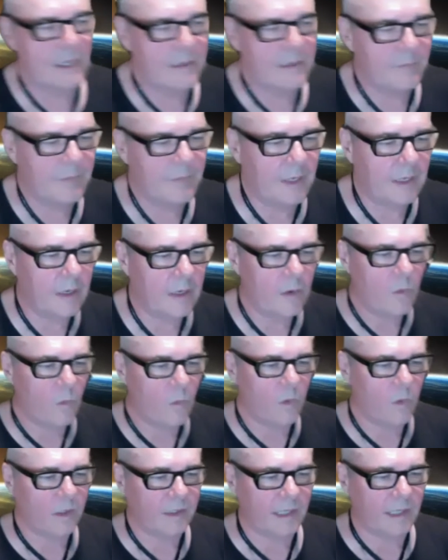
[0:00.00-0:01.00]
But
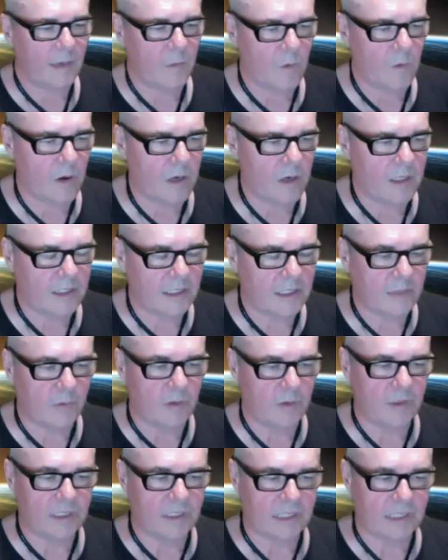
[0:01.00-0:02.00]
what that was is we
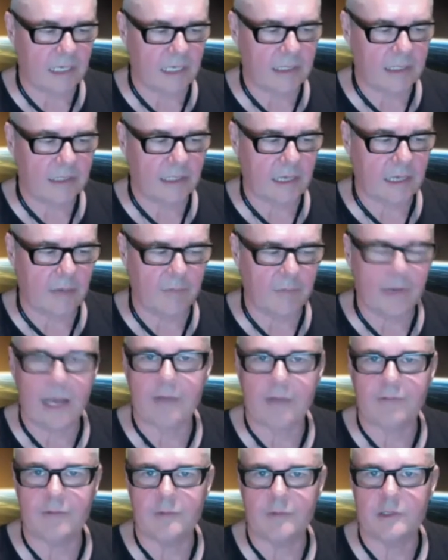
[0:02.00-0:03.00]
were starting to come back
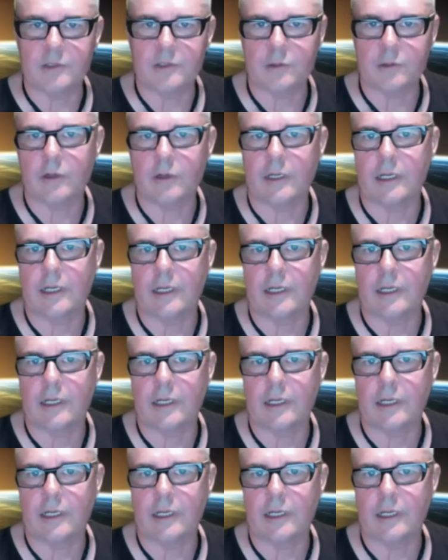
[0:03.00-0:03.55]
from touring,